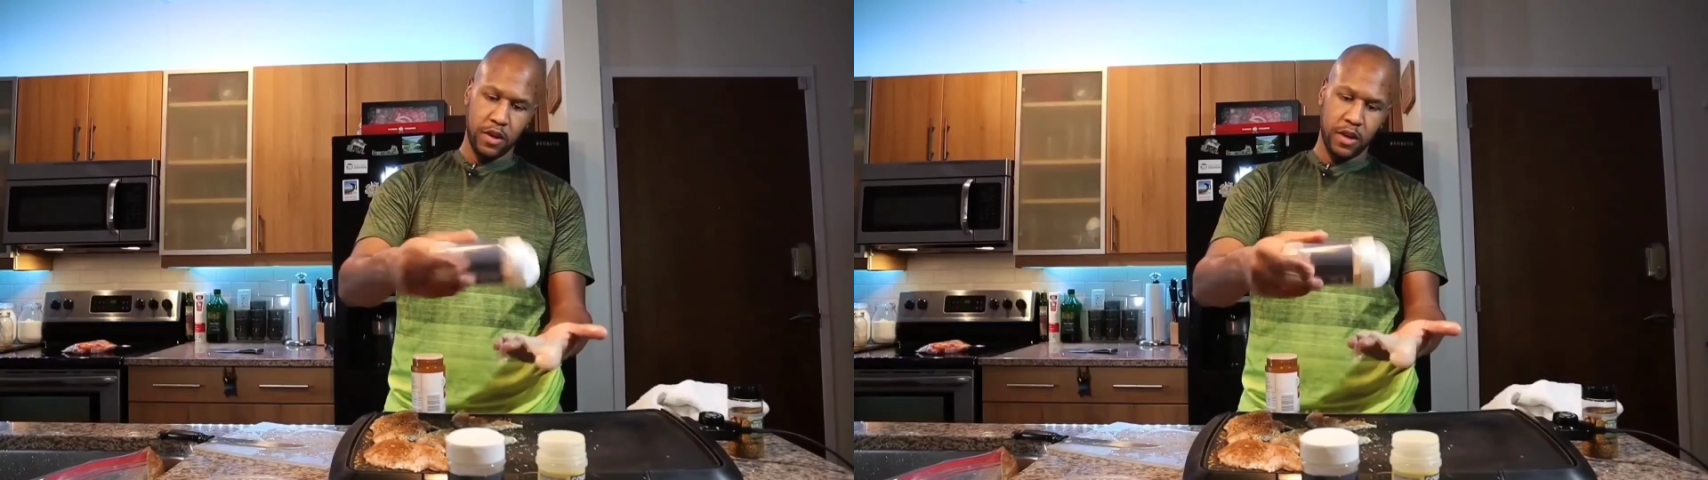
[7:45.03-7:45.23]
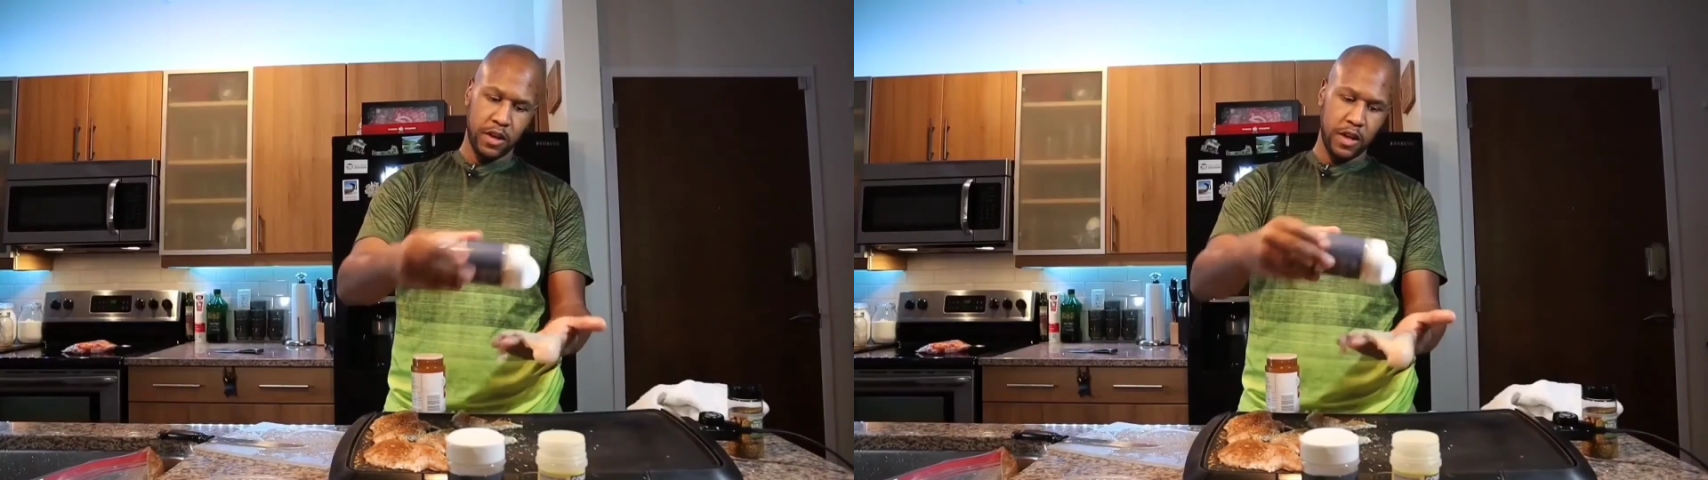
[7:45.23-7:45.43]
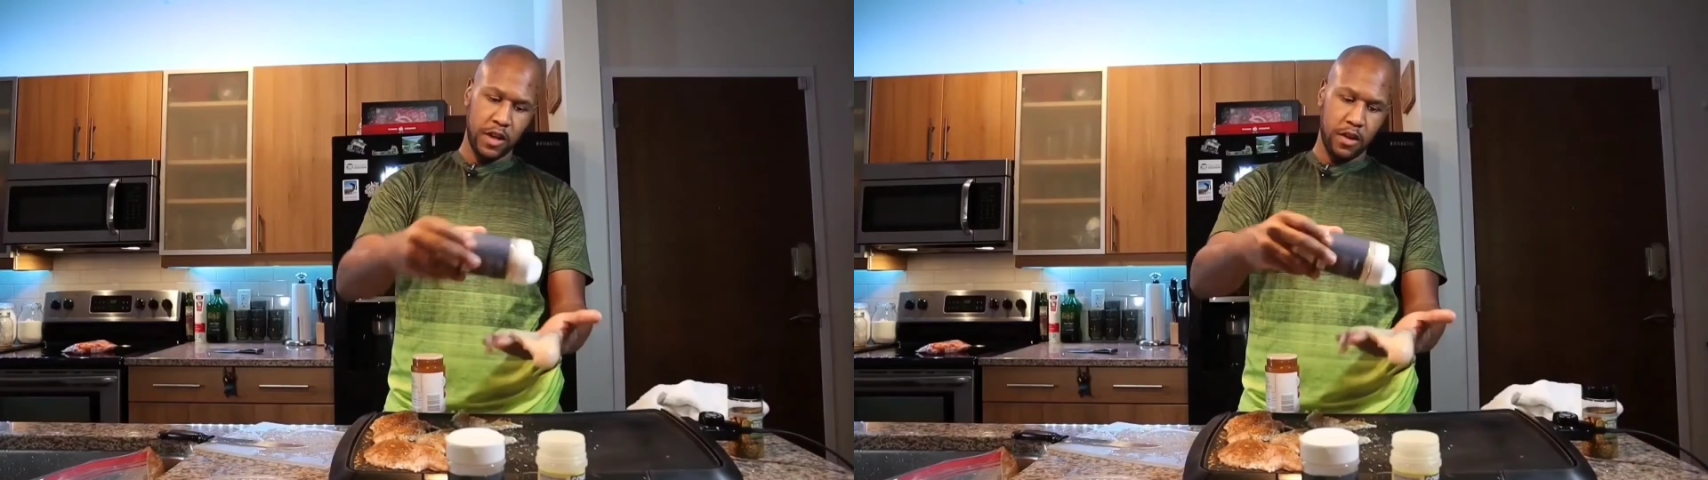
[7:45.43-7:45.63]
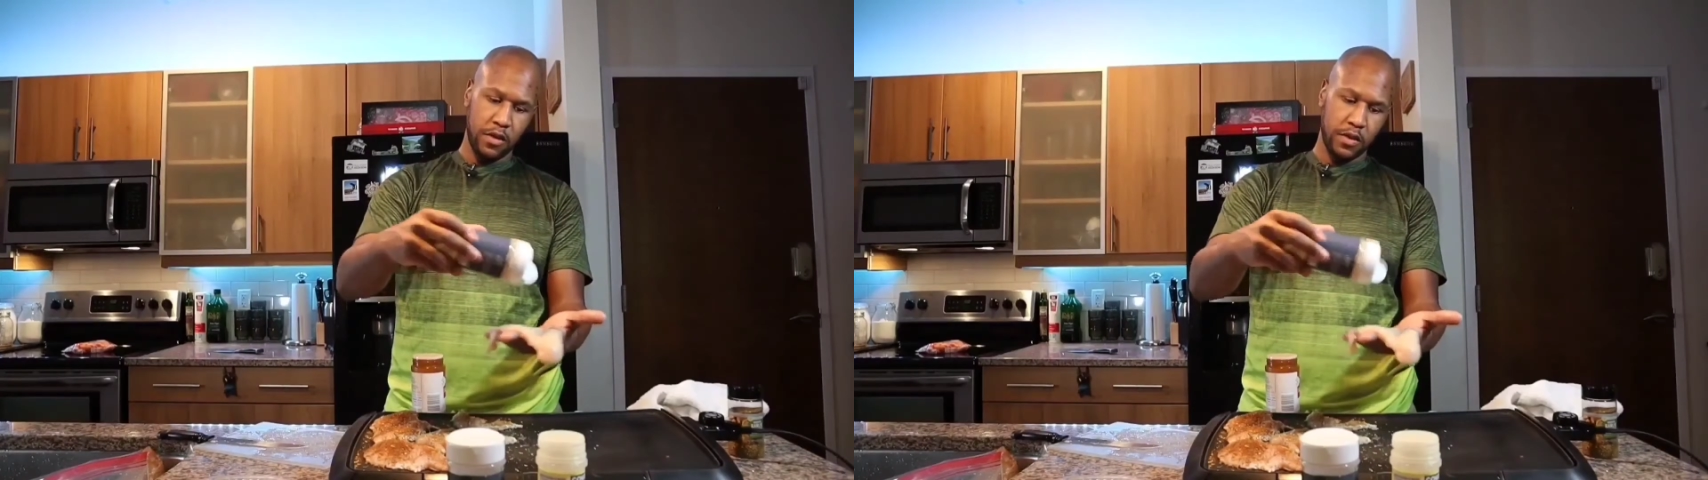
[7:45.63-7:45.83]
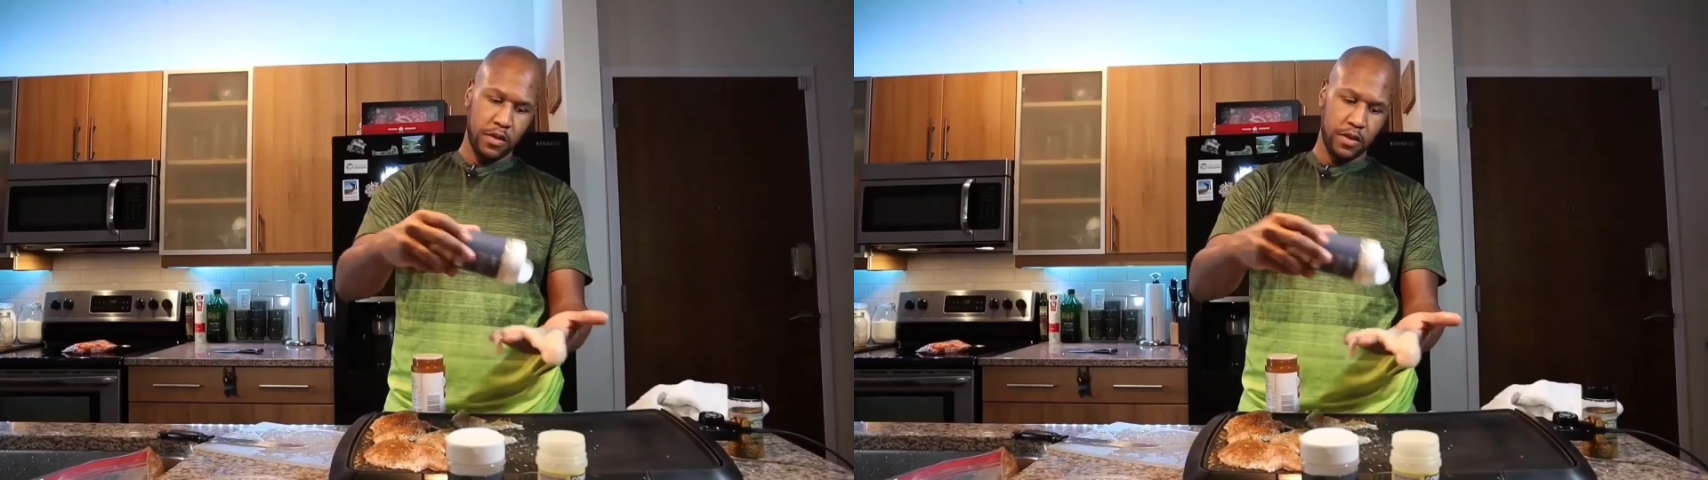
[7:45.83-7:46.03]
a
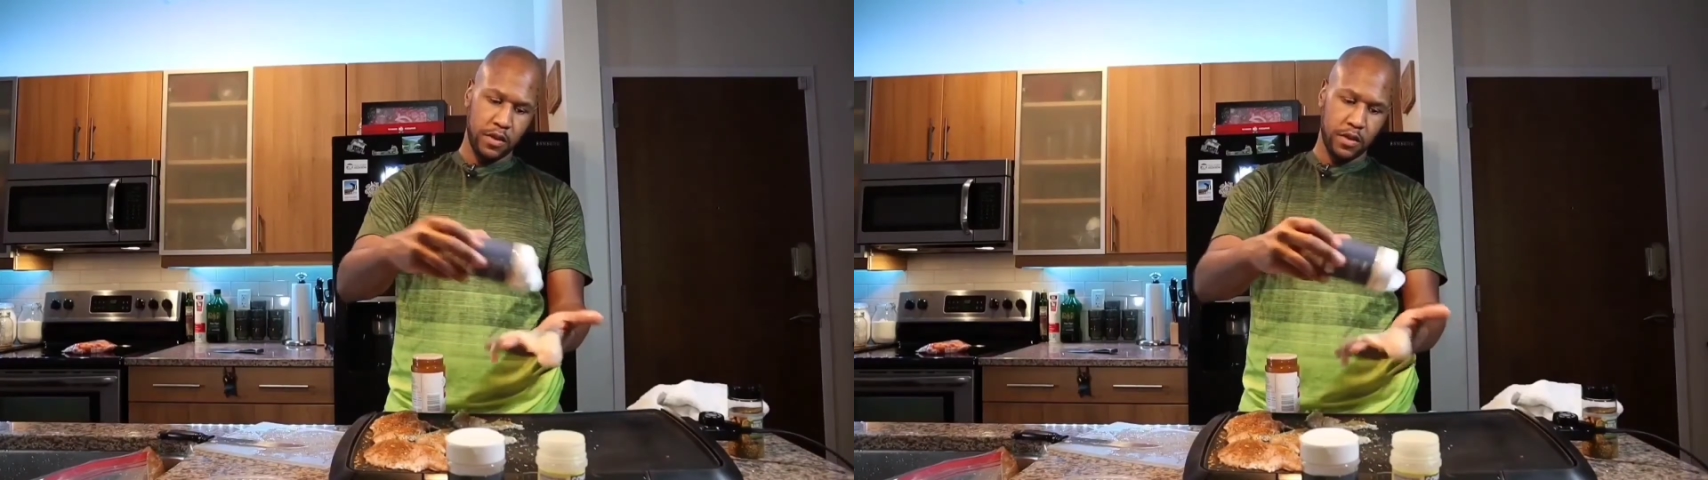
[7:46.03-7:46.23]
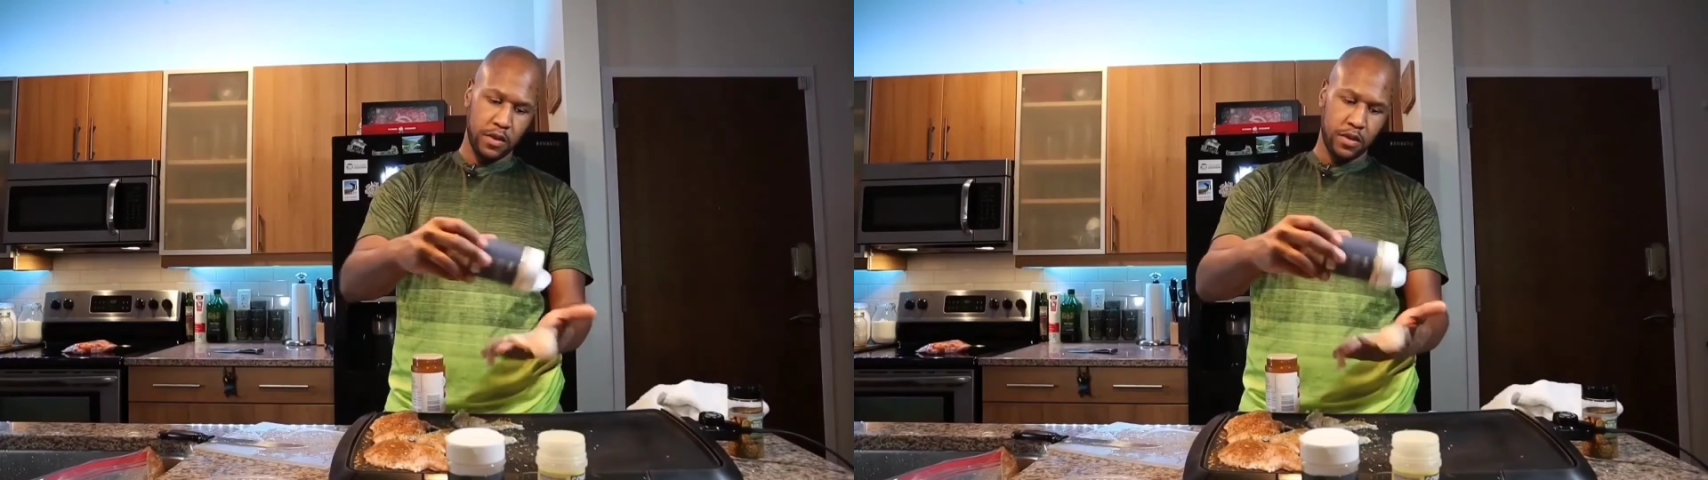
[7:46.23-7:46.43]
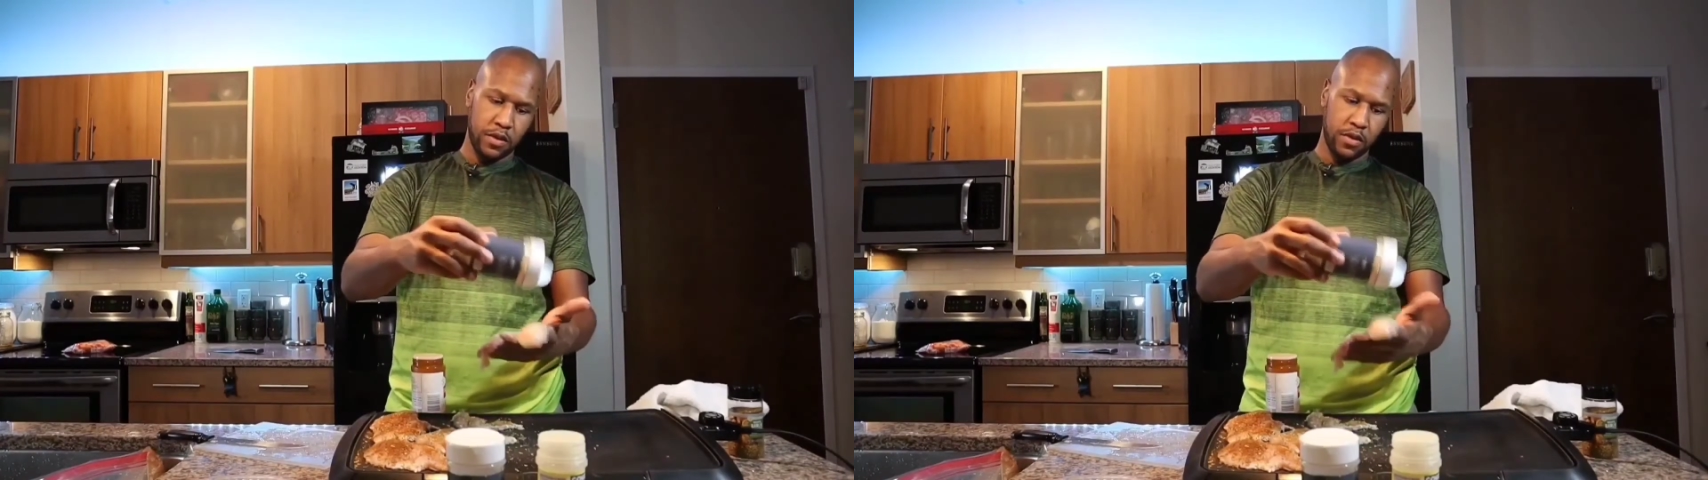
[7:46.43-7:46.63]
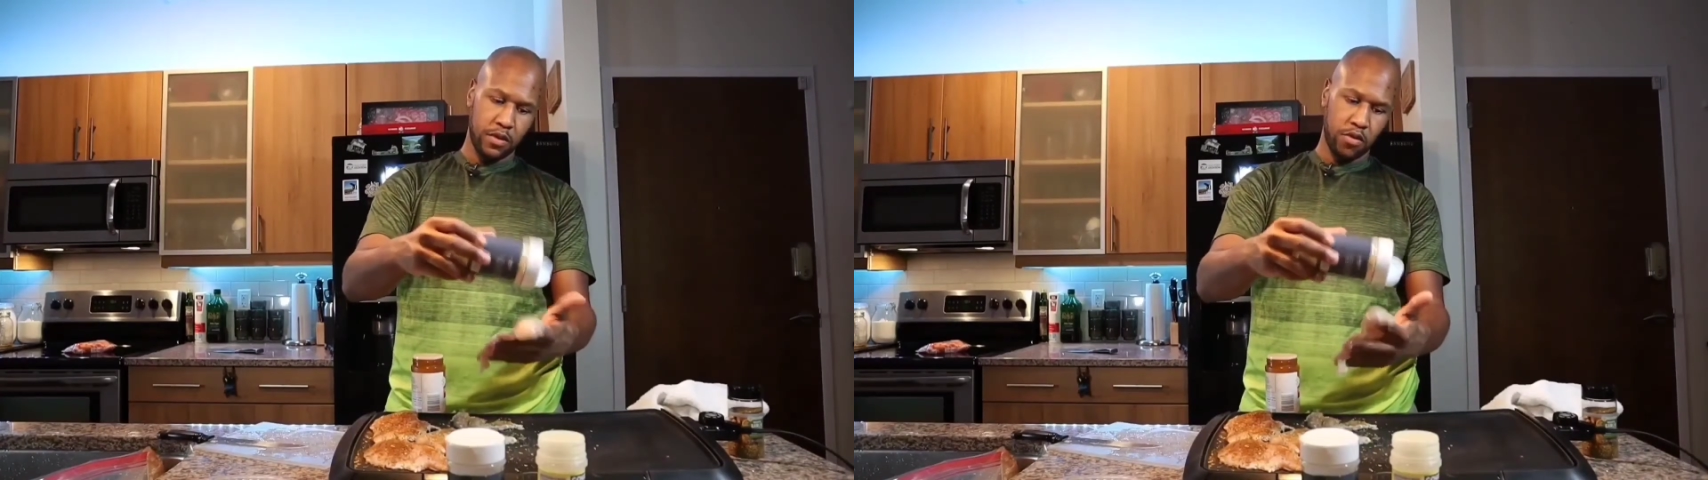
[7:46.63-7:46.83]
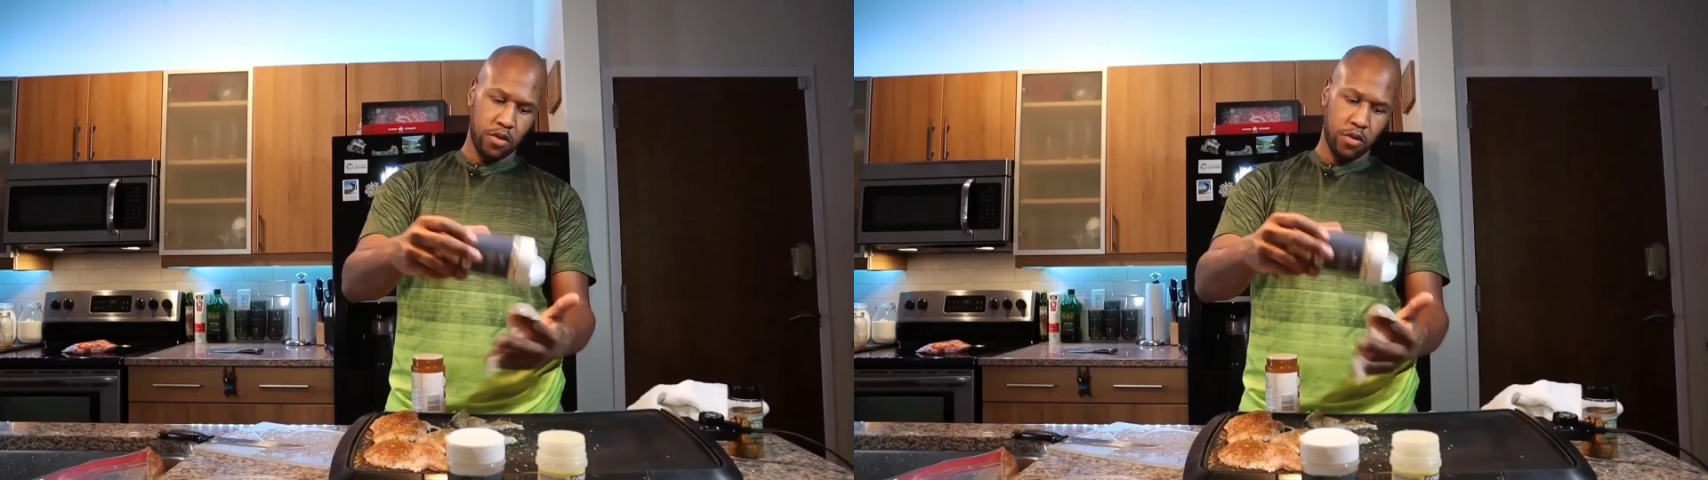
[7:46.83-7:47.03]
yellow
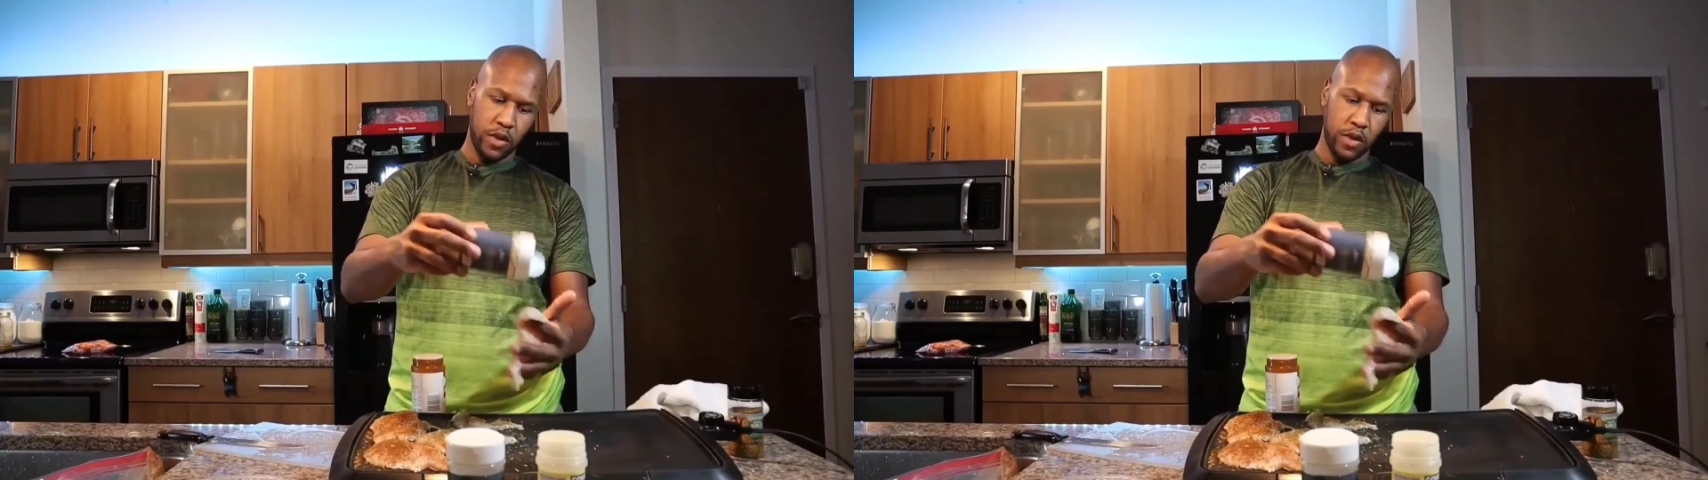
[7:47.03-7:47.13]
or